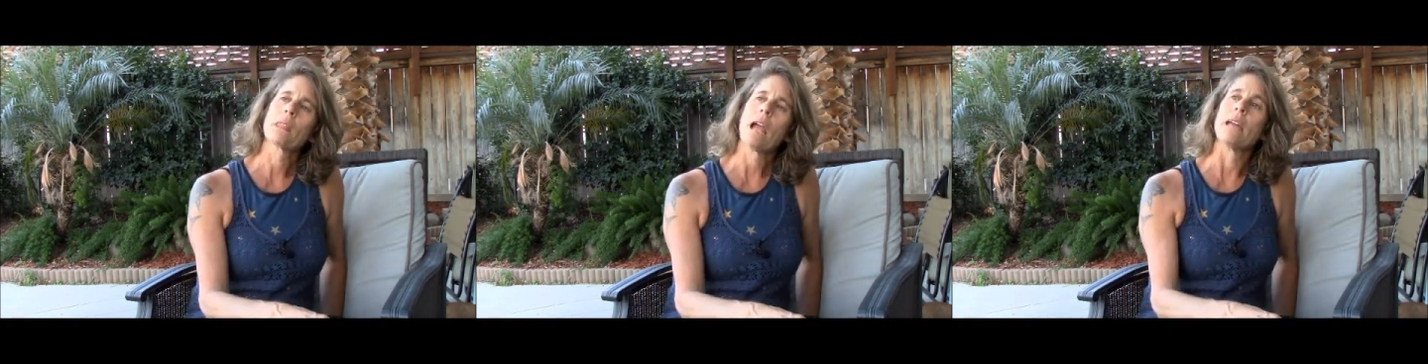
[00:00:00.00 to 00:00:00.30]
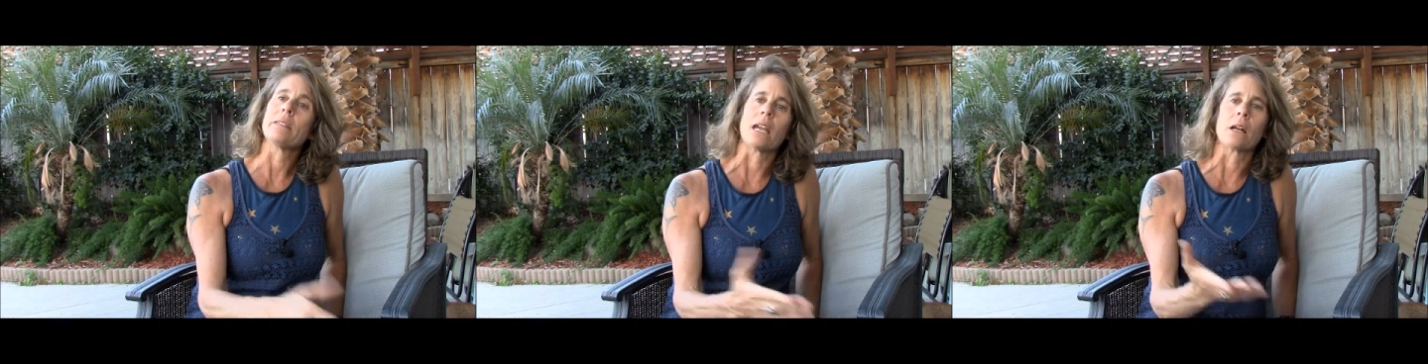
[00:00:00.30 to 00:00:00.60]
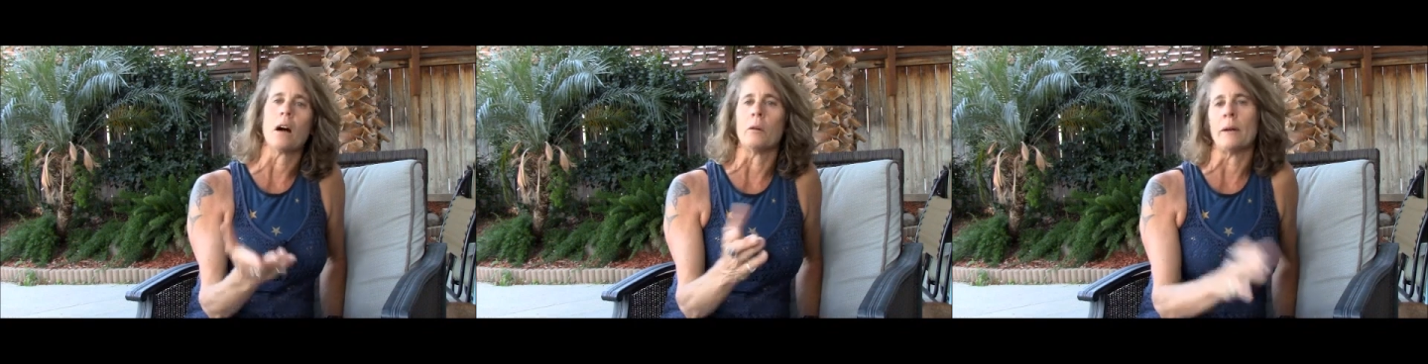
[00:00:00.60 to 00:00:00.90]
I
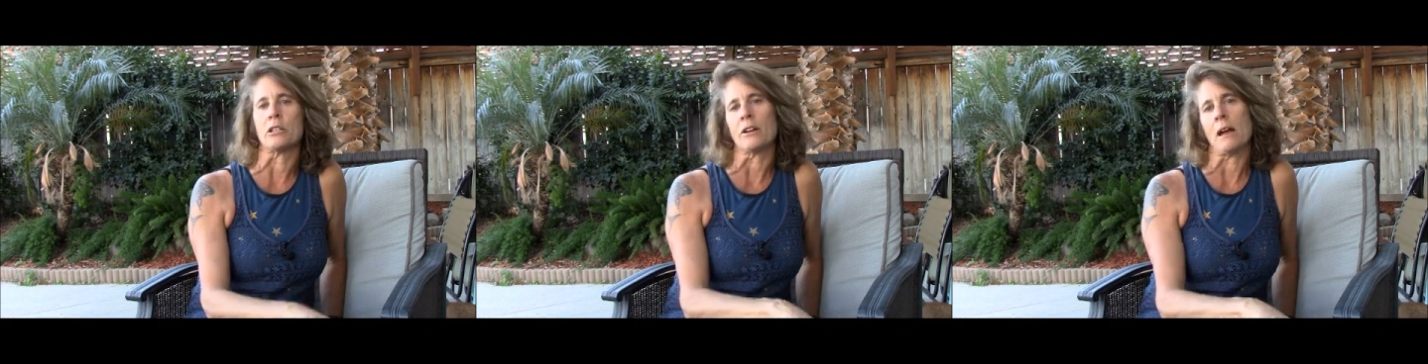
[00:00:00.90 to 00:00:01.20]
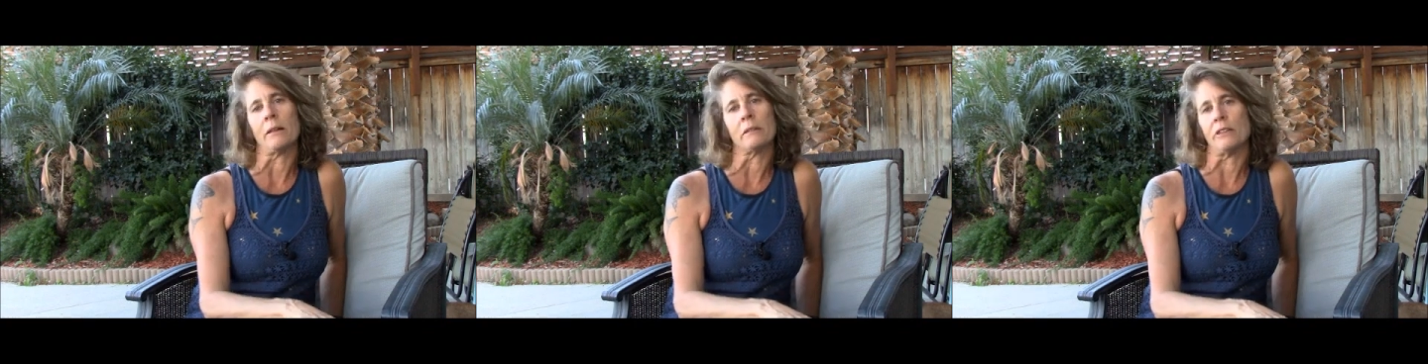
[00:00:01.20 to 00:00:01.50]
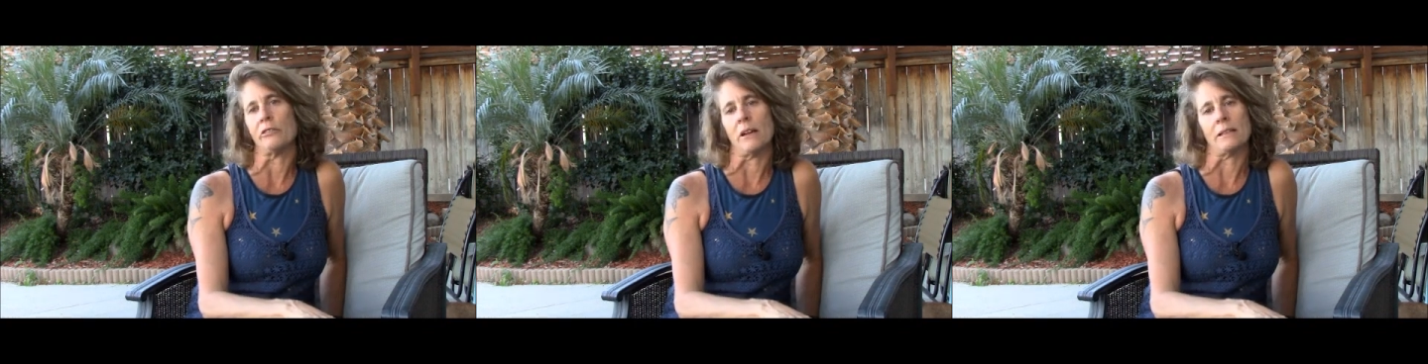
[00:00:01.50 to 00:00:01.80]
thank all my
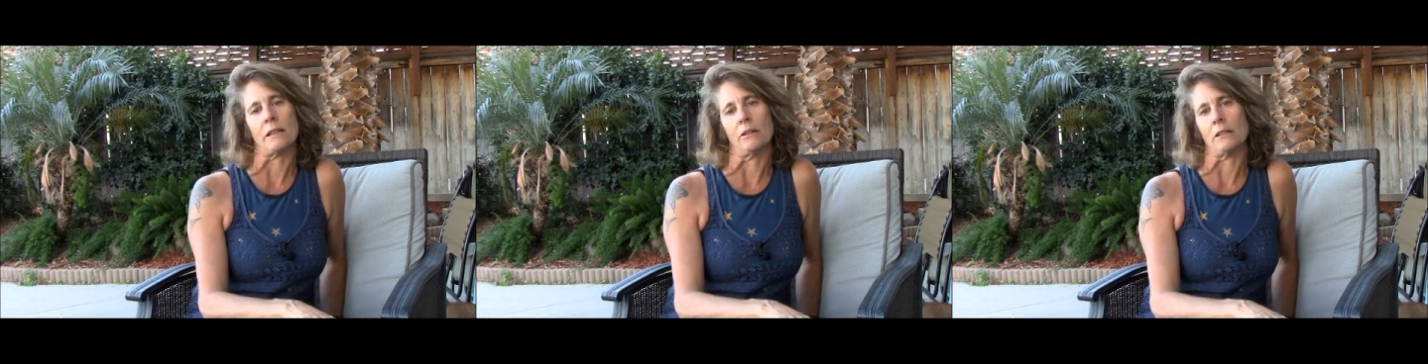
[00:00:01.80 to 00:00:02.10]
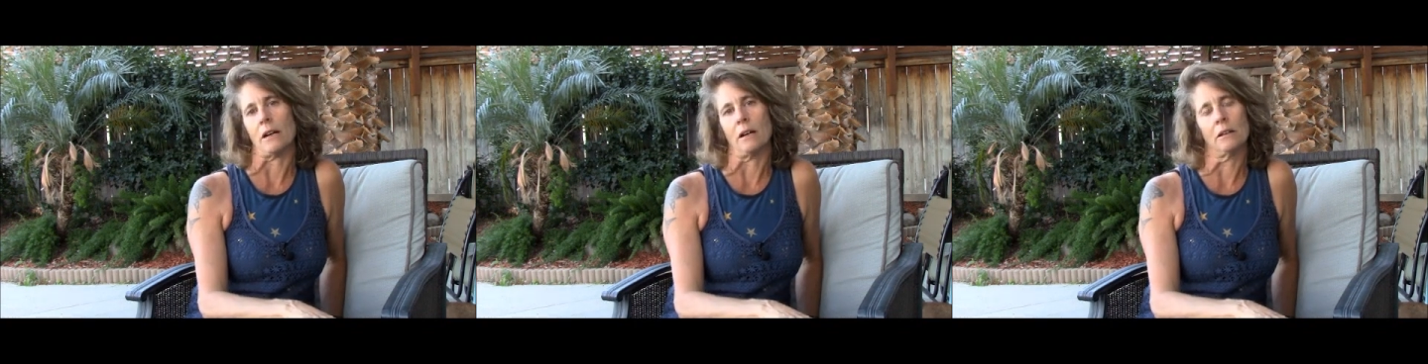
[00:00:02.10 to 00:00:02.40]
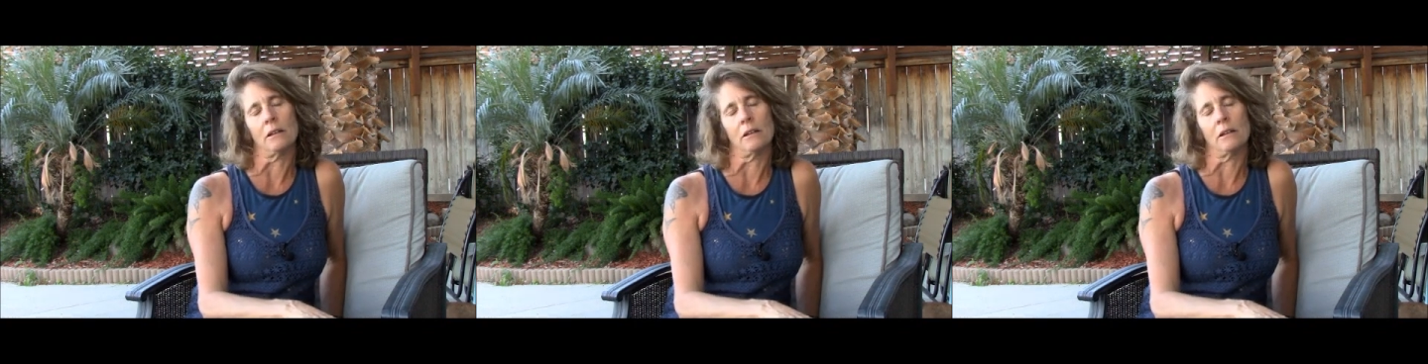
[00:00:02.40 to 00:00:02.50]
triathlete friends out there,